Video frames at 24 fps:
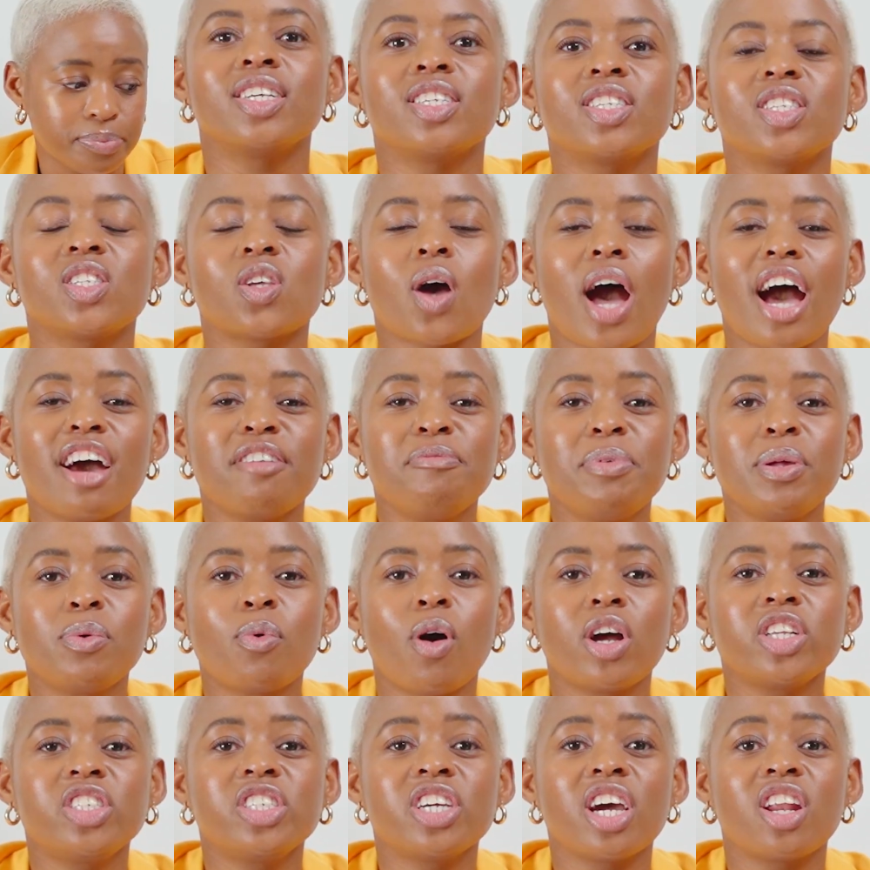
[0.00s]
So I've been
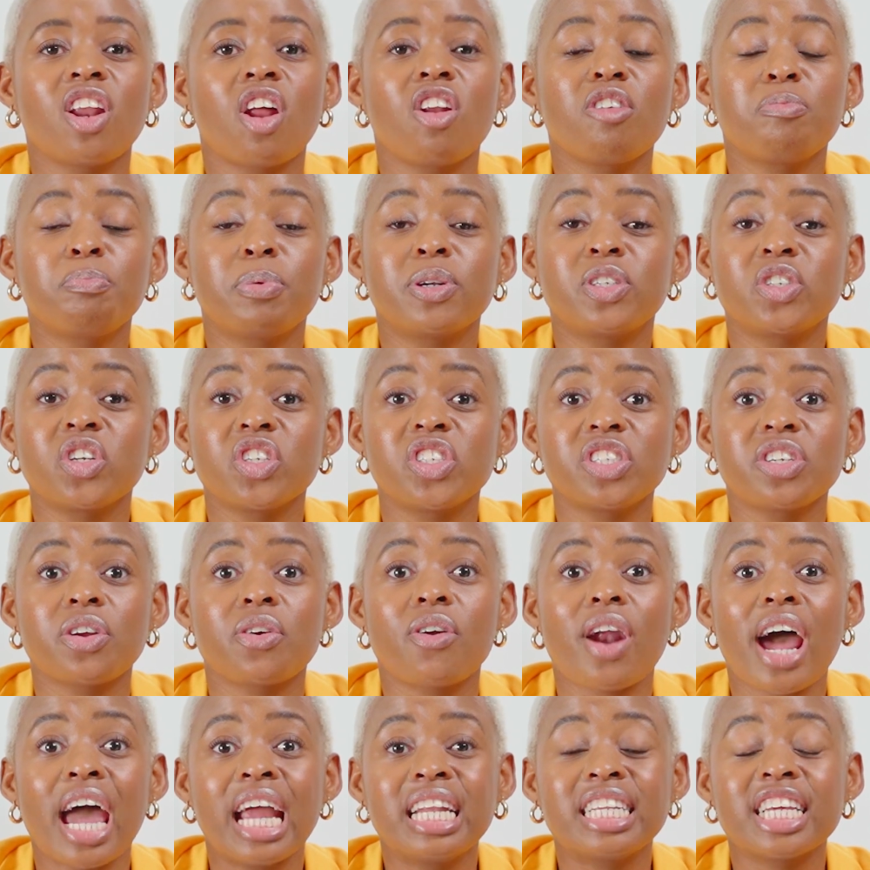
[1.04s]
watching a lot of Patricia
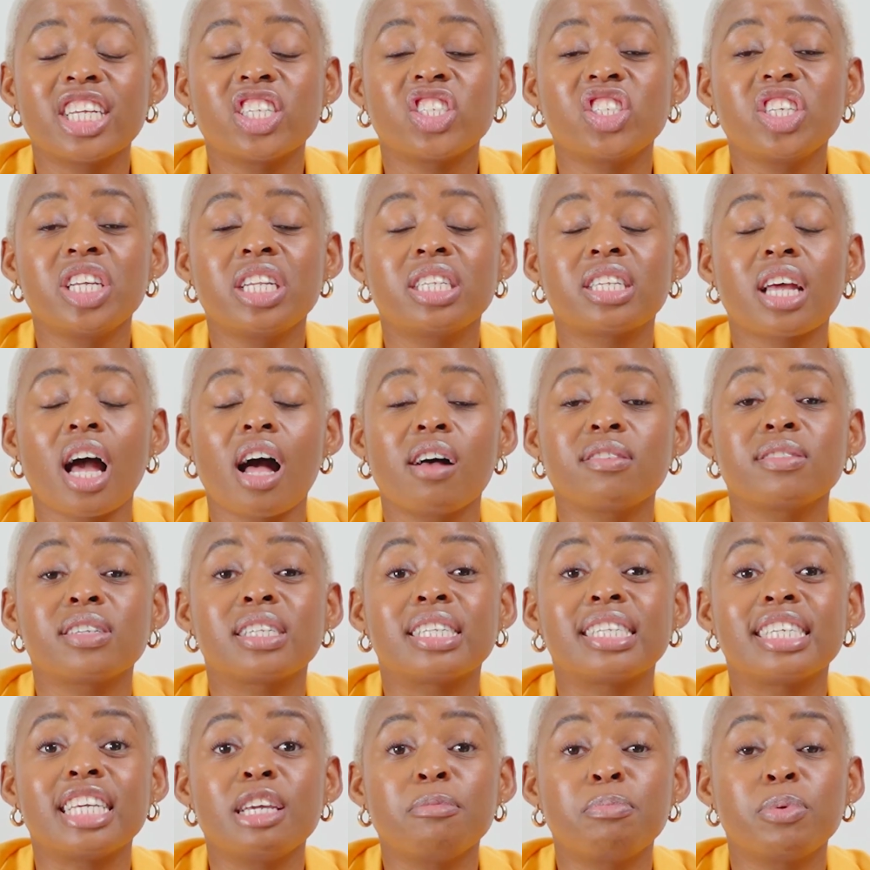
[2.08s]
Wright, and she delves
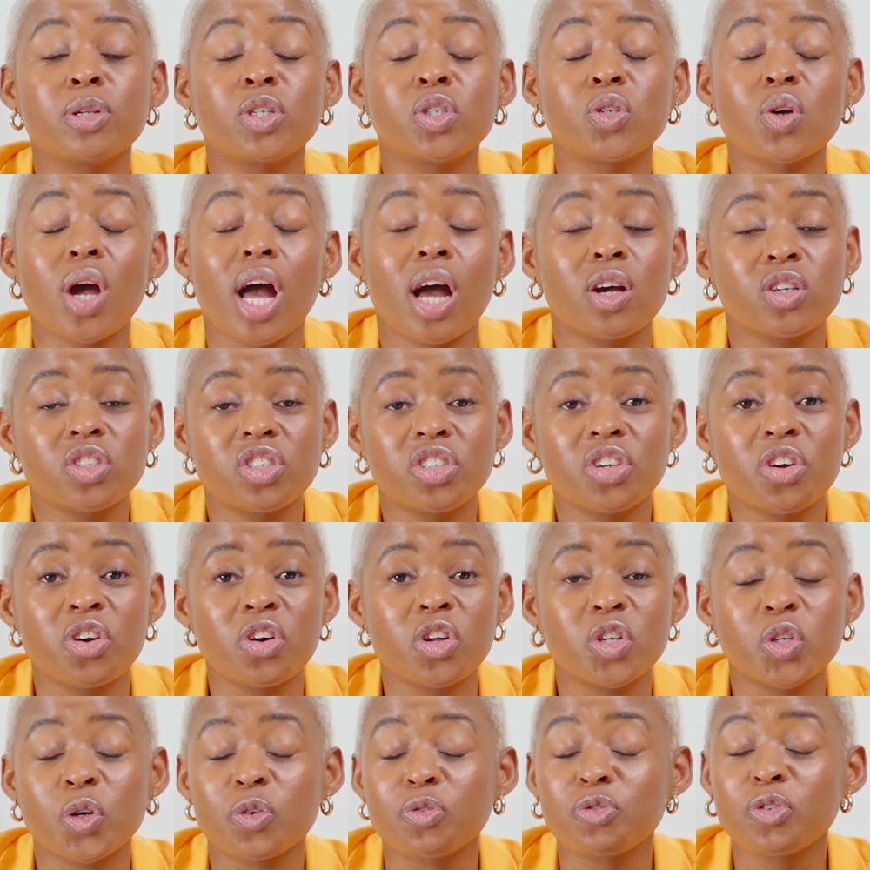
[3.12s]
deep into how she
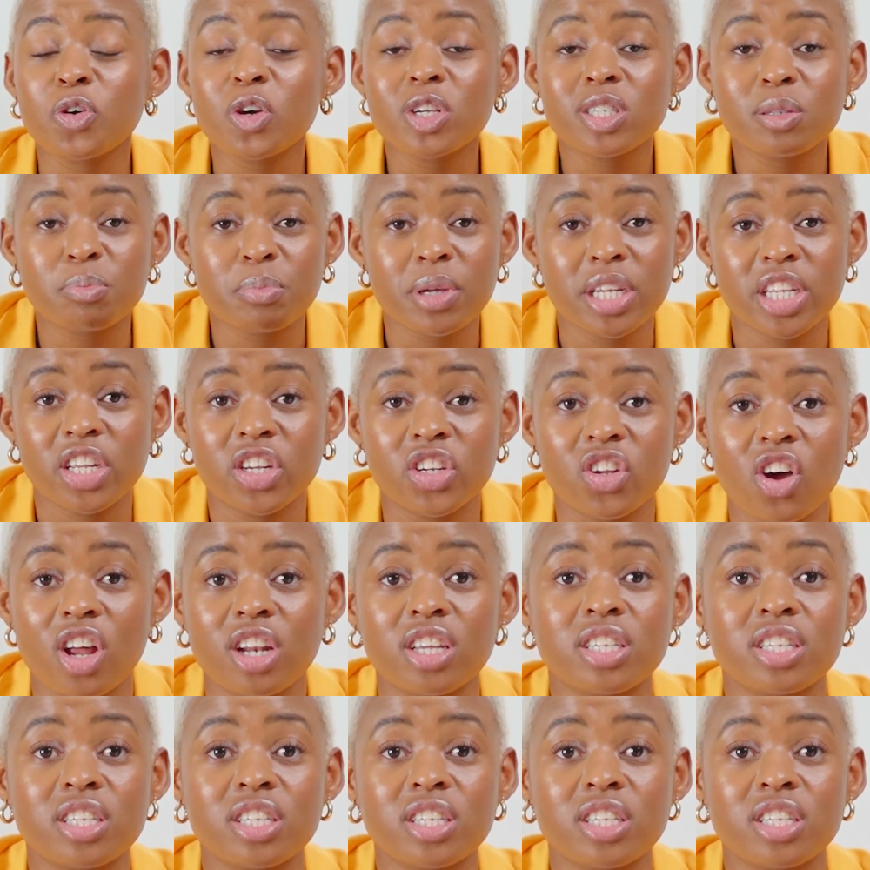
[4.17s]
earned her first $1 million.